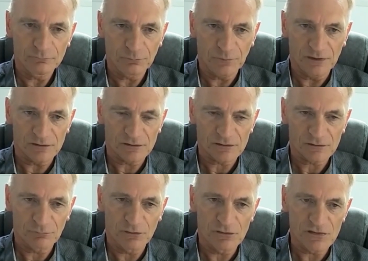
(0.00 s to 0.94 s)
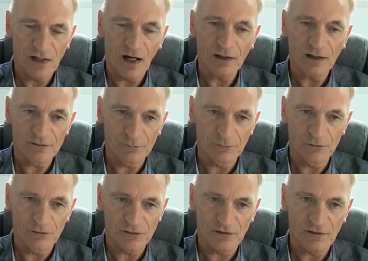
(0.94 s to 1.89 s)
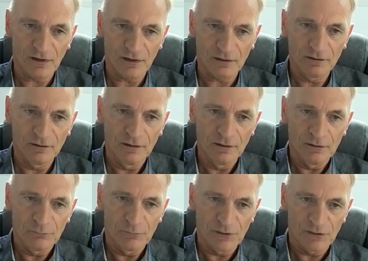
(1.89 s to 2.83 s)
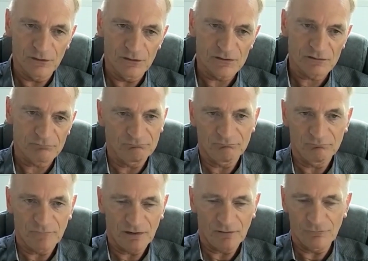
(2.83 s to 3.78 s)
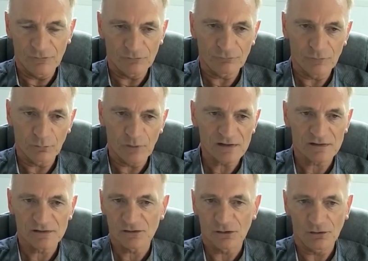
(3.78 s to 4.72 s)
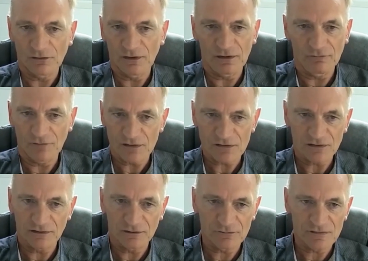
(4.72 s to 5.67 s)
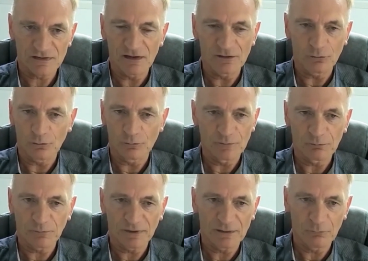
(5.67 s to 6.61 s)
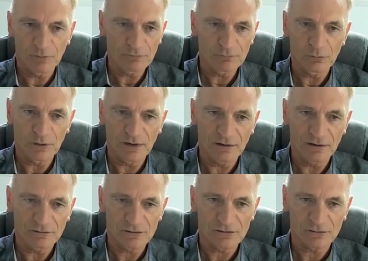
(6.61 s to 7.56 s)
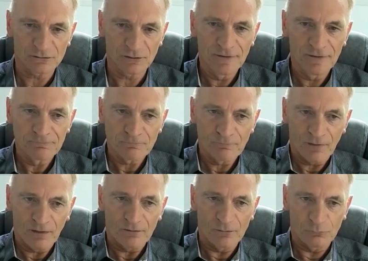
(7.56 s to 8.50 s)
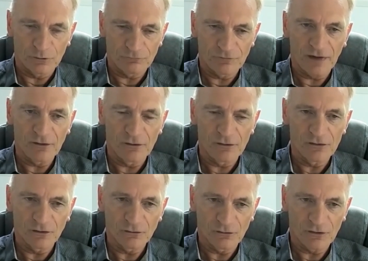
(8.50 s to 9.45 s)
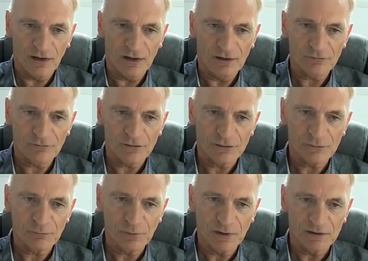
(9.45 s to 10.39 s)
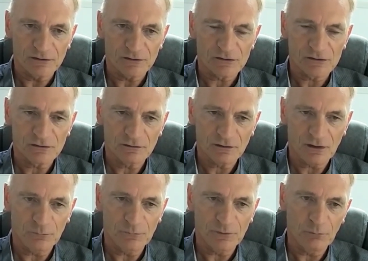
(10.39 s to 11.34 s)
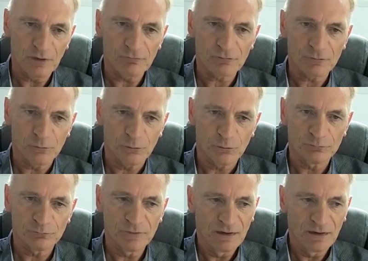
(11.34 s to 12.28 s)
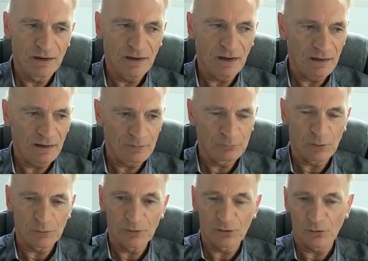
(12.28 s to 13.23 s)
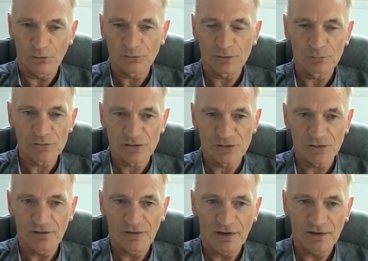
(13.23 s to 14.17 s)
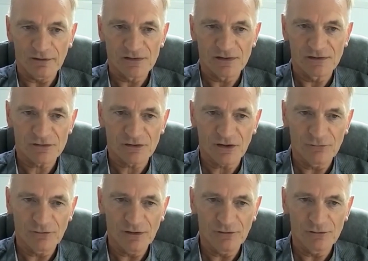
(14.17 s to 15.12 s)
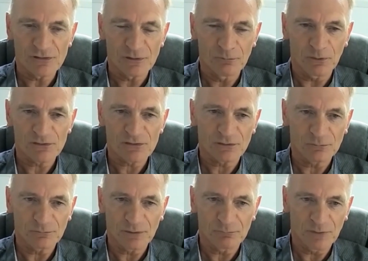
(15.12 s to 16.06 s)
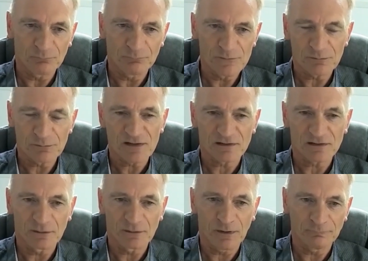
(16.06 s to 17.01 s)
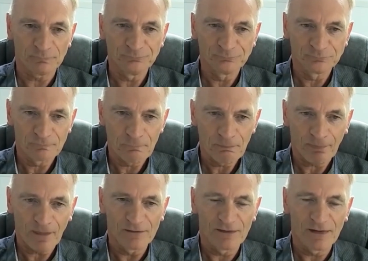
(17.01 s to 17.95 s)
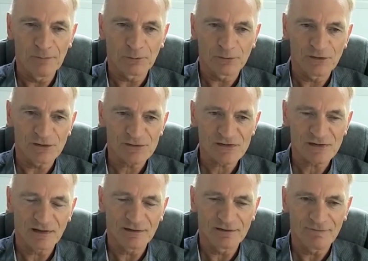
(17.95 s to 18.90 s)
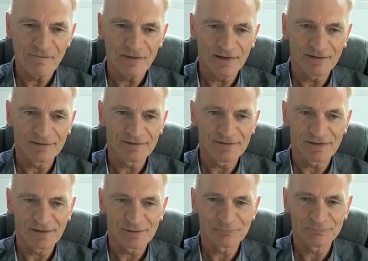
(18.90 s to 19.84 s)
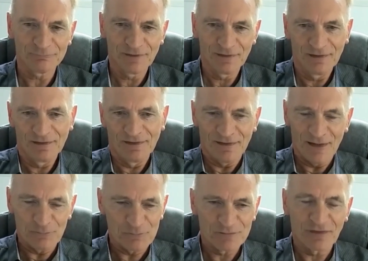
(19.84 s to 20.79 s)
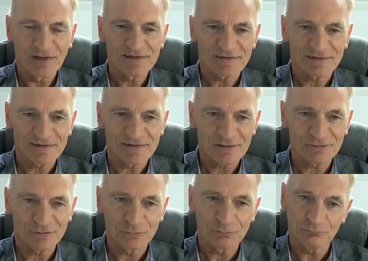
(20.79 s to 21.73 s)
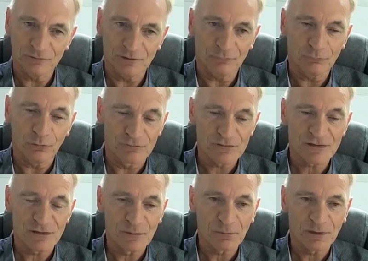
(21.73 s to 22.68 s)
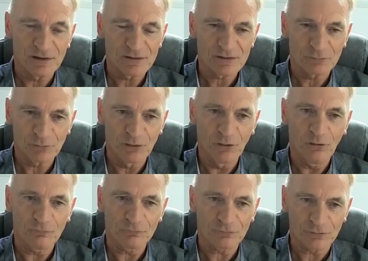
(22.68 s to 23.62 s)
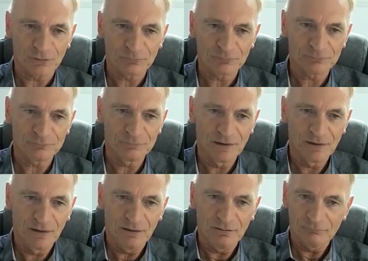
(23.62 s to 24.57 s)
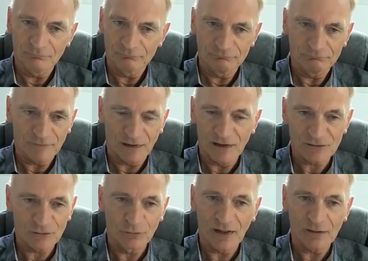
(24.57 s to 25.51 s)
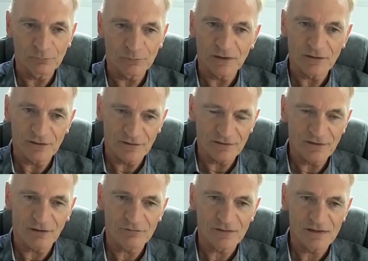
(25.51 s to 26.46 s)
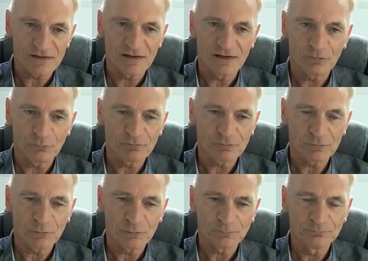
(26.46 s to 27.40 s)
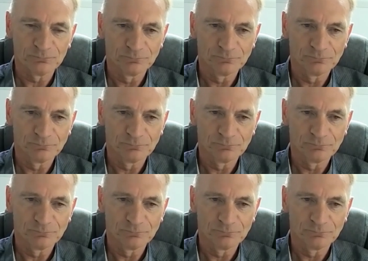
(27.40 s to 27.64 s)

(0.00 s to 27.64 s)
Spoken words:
players because they had to be good at that, because if you're from the west of Scotland, you could virtually have stayed at home and played with everyone else. So they were very good at looking after players coming away from home. And Bobby Calder was good at that, the chief scout. He used to butter up your mum, especially your mum, and keep on her side. And that was very successful. Well, obviously the players that we got from Glasgow, Edinburgh, that did have to stay away from home.